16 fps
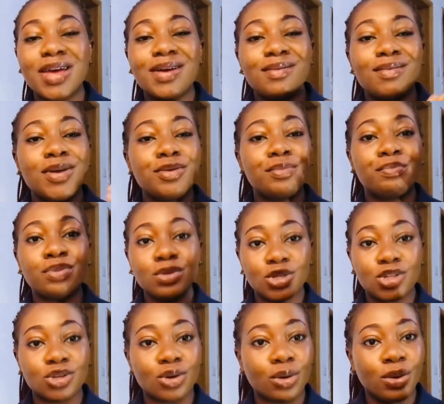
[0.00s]
where you
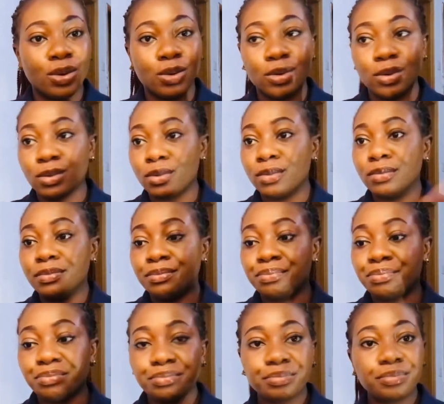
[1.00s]
put your
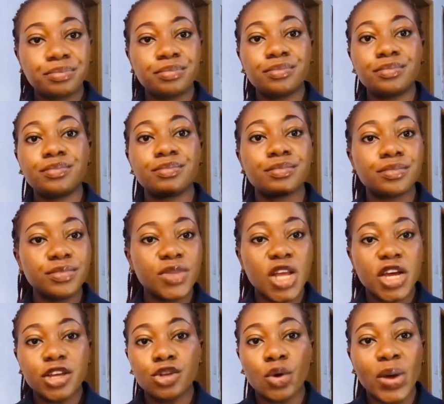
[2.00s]

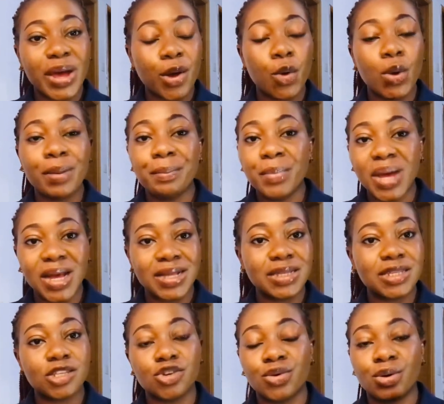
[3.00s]

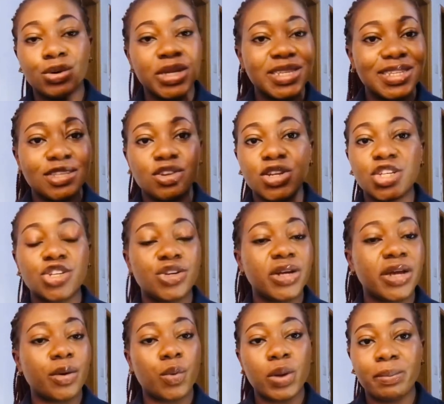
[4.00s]
equipment, your installation
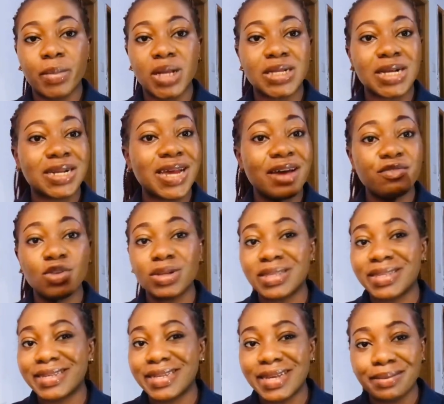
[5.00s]
equipment, and have your
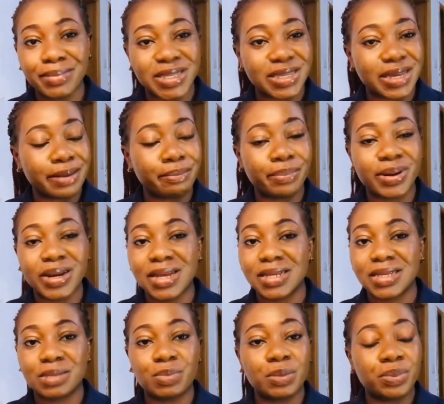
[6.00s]
teams in
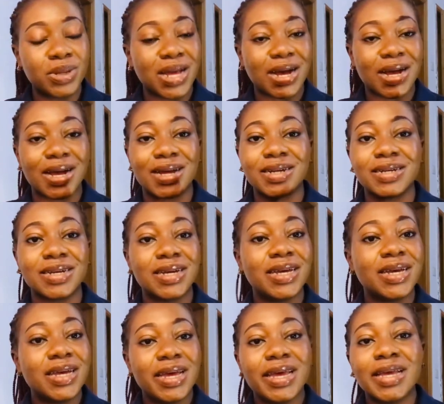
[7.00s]
place, people that can
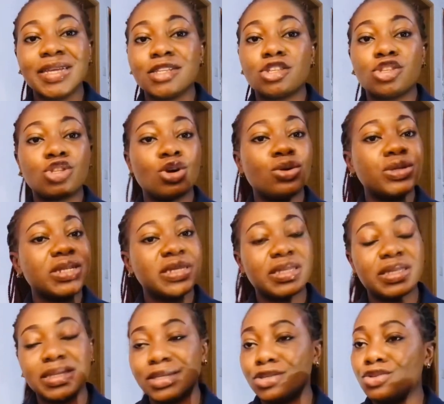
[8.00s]
install these
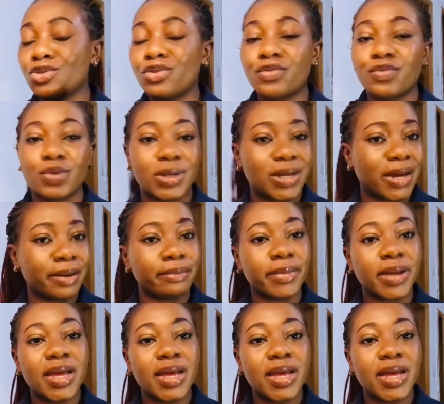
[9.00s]
things. Look for them,